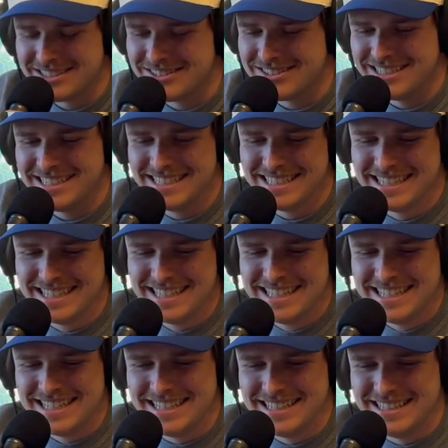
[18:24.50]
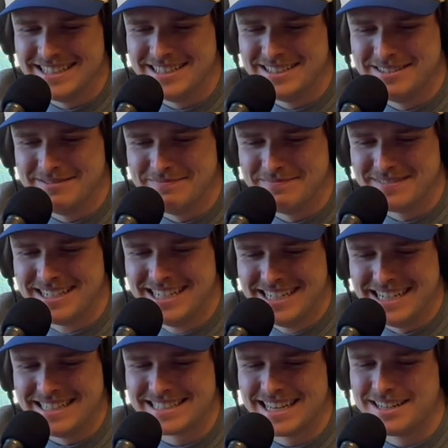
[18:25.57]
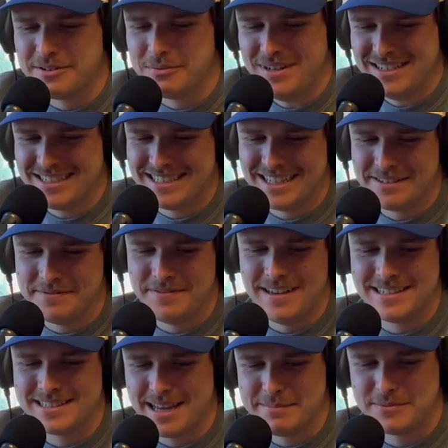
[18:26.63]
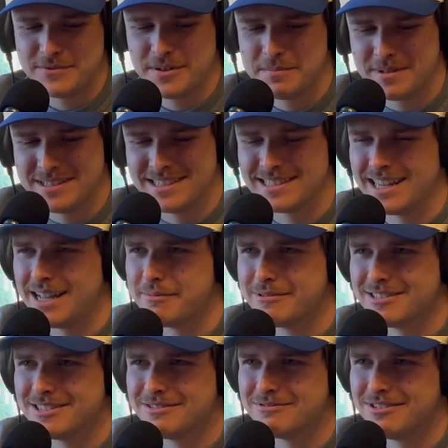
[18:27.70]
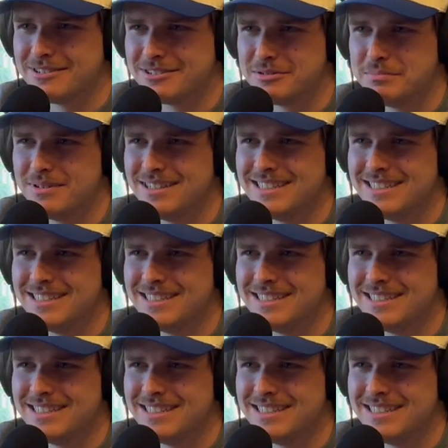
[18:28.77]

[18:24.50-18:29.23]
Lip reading: great. It's kind of weird to take FaceTimes from because the camera's in the wrong spot.